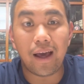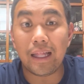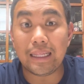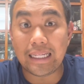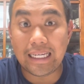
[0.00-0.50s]

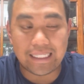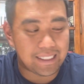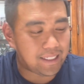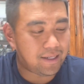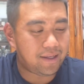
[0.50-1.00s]

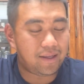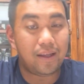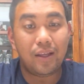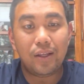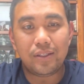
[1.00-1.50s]
Elite.
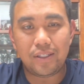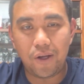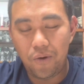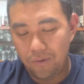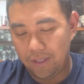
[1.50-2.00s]

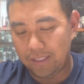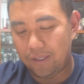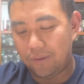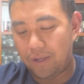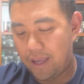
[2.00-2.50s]
So let's
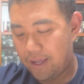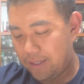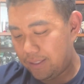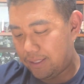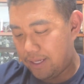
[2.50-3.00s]
go ahead
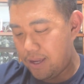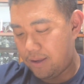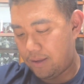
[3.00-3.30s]
and see.